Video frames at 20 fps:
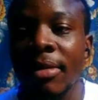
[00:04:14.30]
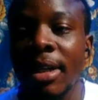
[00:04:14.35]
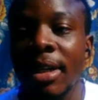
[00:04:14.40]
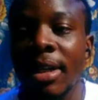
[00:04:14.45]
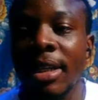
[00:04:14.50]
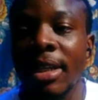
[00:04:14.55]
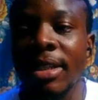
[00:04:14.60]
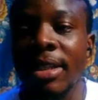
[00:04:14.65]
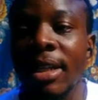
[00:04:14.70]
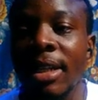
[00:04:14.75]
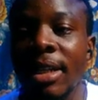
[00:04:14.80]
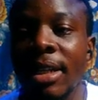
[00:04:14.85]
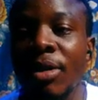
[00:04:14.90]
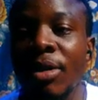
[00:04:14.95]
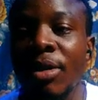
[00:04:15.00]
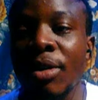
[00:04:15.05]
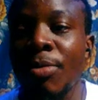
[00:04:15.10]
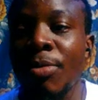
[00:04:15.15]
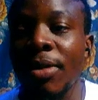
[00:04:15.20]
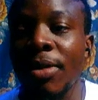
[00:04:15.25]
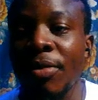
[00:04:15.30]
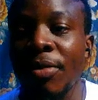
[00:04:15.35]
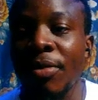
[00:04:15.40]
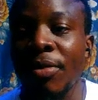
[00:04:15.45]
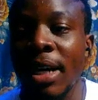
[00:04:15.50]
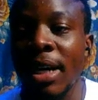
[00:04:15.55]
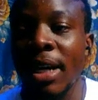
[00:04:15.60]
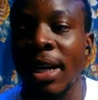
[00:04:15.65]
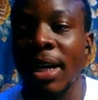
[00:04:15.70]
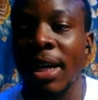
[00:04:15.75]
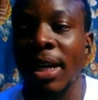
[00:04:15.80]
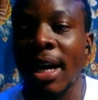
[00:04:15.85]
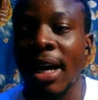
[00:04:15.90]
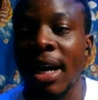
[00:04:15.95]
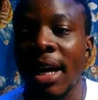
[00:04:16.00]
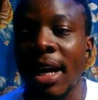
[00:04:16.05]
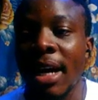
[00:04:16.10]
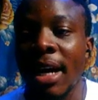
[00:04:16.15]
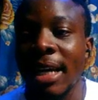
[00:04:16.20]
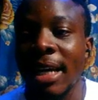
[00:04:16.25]
It created a document folder here
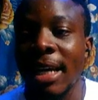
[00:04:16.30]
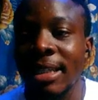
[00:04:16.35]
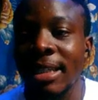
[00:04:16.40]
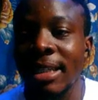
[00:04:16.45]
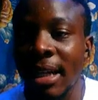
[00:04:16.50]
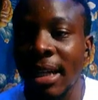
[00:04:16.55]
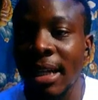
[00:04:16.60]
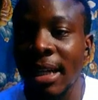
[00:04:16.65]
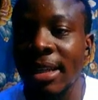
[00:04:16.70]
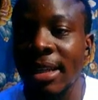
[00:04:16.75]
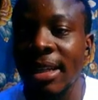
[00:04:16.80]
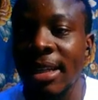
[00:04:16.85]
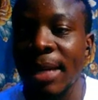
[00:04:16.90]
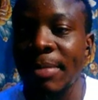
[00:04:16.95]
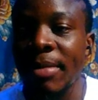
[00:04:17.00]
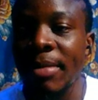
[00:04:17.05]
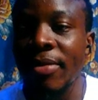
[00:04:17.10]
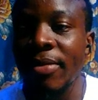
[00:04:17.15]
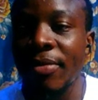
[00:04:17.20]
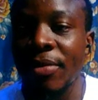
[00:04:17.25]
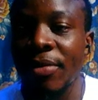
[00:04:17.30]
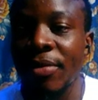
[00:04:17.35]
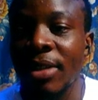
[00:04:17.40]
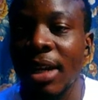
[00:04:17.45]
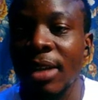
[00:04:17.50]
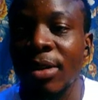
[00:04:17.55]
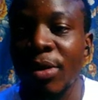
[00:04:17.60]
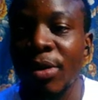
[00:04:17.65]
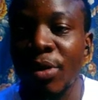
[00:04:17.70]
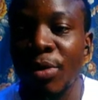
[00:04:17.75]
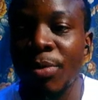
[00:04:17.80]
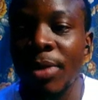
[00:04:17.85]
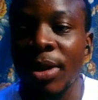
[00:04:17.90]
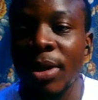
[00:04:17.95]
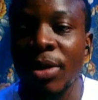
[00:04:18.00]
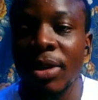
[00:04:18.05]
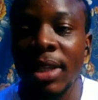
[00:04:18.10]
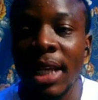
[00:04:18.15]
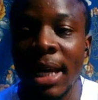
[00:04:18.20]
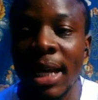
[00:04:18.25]
and exactly email filter
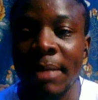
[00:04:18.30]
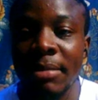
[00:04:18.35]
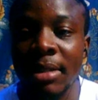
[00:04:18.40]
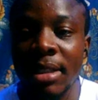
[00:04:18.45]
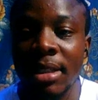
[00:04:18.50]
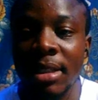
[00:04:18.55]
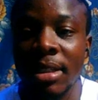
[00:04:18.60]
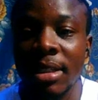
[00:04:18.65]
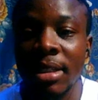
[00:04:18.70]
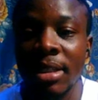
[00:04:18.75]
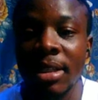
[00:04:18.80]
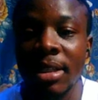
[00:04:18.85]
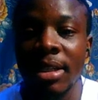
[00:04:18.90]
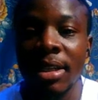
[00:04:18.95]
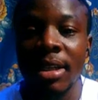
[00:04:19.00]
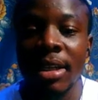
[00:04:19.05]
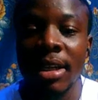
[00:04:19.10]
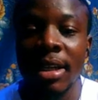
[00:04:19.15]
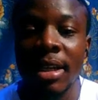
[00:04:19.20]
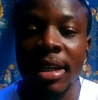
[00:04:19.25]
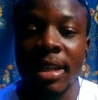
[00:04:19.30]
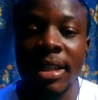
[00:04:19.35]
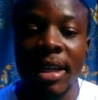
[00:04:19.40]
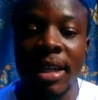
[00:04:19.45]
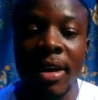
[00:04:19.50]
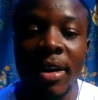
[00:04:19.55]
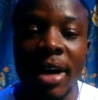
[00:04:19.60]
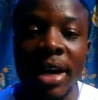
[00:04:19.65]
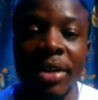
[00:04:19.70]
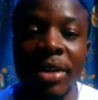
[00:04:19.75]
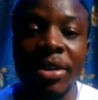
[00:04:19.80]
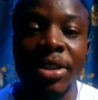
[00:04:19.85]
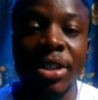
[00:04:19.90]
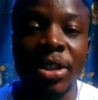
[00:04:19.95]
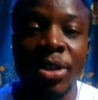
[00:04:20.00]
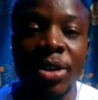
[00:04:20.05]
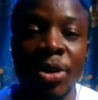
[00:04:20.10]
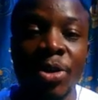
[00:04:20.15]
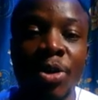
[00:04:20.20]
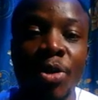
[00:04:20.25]
document.md. Now can you
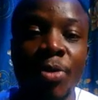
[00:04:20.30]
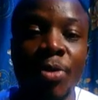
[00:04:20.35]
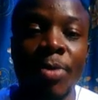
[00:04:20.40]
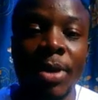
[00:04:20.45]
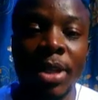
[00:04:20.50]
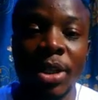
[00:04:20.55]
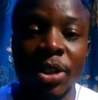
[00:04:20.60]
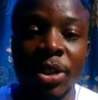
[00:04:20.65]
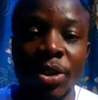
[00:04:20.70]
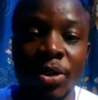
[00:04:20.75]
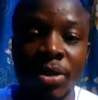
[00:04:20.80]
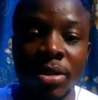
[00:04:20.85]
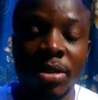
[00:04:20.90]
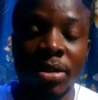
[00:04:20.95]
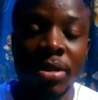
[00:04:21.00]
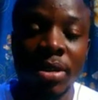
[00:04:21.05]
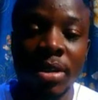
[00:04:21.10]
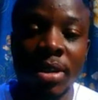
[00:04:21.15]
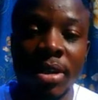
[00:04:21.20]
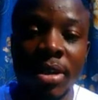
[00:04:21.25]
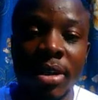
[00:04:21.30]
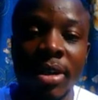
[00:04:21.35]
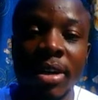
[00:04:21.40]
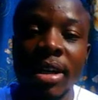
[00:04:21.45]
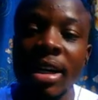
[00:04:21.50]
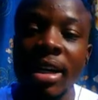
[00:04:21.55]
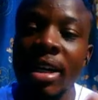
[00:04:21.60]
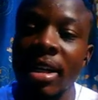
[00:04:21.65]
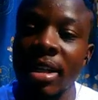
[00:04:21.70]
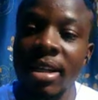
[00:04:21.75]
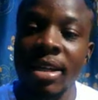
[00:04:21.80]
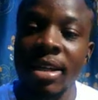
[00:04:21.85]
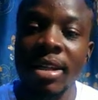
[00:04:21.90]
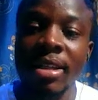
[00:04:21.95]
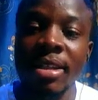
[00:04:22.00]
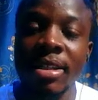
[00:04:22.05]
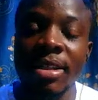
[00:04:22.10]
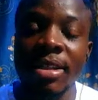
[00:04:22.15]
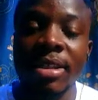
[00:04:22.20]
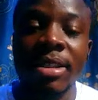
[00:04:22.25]
see your documentation?
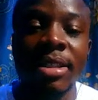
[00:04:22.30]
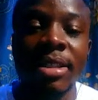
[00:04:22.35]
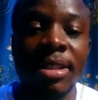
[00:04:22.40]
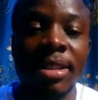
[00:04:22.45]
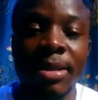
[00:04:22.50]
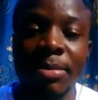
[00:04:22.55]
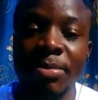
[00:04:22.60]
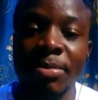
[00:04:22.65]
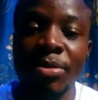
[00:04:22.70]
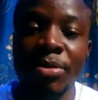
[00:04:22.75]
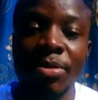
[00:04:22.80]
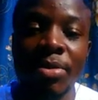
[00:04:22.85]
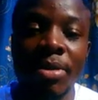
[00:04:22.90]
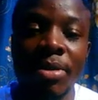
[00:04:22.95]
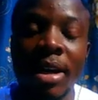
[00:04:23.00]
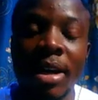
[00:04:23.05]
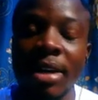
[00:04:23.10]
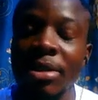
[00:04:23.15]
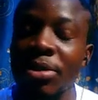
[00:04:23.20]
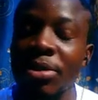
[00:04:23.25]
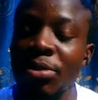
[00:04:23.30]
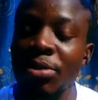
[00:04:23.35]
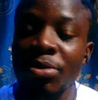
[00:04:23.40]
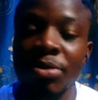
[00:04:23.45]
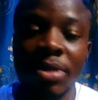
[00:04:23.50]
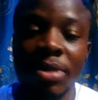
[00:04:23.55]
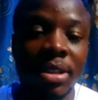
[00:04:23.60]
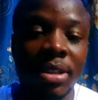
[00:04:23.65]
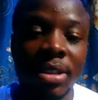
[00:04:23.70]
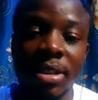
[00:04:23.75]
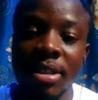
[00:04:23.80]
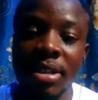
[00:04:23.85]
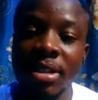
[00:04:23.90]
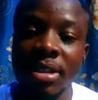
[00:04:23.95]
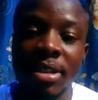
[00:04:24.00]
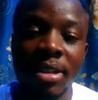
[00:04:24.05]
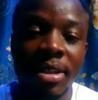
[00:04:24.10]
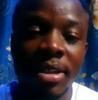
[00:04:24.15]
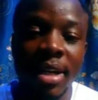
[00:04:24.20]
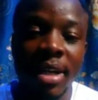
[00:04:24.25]
Clean, simple and sweet.
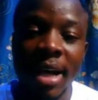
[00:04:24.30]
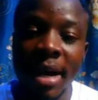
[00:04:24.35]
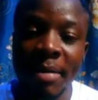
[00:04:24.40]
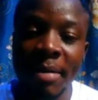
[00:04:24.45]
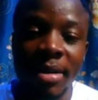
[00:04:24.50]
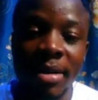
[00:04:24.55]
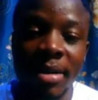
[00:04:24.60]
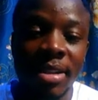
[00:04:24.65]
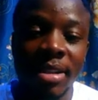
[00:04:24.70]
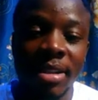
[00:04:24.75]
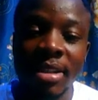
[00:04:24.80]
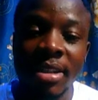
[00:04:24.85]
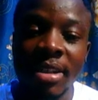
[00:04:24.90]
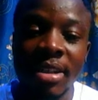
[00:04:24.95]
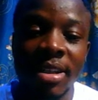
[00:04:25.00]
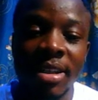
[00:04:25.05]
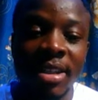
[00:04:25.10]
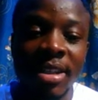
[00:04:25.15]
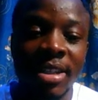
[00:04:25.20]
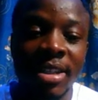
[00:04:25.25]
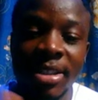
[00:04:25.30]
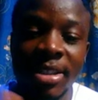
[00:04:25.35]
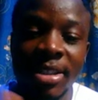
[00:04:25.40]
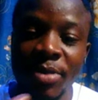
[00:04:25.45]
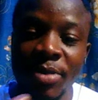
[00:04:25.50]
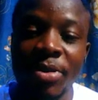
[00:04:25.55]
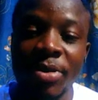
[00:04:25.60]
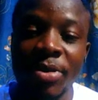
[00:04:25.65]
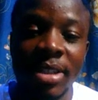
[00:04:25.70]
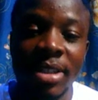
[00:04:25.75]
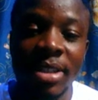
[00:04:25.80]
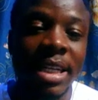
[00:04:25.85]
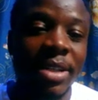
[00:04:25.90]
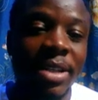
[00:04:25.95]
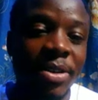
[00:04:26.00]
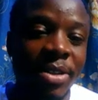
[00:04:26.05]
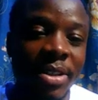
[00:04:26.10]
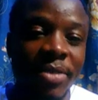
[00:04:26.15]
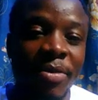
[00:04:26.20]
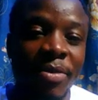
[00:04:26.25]
I mean, see what this guy
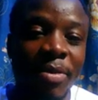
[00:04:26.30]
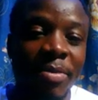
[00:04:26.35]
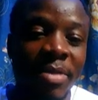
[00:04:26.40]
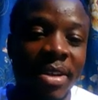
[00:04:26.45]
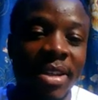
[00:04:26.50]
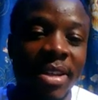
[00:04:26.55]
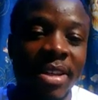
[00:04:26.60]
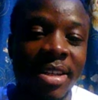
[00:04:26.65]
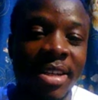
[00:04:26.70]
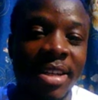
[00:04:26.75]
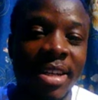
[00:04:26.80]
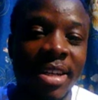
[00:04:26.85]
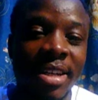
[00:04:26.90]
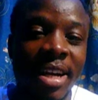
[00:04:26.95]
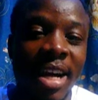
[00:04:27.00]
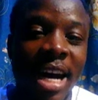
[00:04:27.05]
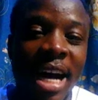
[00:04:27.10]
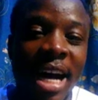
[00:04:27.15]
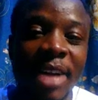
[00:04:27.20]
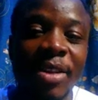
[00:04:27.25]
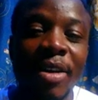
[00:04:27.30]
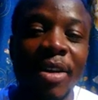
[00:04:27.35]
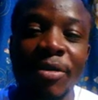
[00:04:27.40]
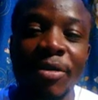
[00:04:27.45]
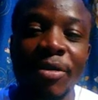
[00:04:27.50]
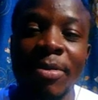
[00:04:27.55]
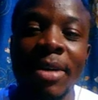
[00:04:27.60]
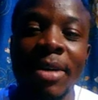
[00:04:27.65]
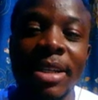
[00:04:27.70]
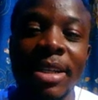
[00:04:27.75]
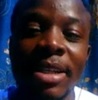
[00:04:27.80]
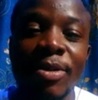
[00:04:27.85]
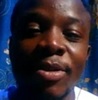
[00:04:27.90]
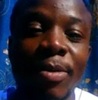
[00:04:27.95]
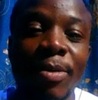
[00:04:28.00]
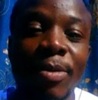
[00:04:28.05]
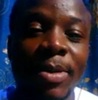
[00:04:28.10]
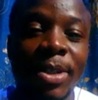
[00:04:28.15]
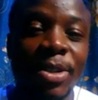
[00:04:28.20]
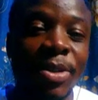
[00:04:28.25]
just did for me. I don't have to be writing
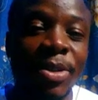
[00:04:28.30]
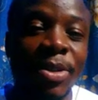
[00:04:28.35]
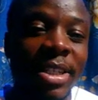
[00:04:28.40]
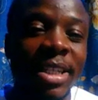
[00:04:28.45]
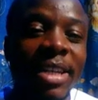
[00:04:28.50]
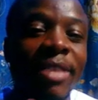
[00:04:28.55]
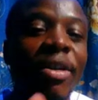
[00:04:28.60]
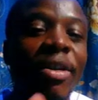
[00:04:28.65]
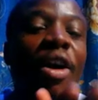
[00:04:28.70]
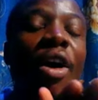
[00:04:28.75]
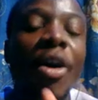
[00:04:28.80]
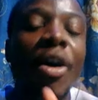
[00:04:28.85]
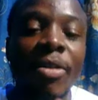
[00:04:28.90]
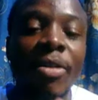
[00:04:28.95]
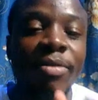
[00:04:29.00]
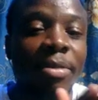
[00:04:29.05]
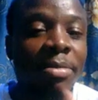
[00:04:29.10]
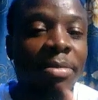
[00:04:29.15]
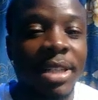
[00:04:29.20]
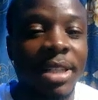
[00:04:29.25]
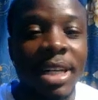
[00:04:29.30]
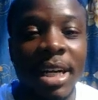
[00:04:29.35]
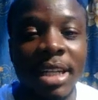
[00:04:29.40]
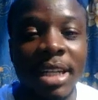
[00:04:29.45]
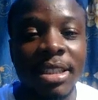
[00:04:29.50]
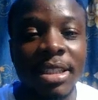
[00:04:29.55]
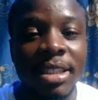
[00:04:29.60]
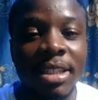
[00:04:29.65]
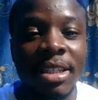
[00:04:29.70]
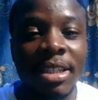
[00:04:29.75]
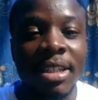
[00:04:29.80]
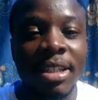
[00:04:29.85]
documentation again all from scratch.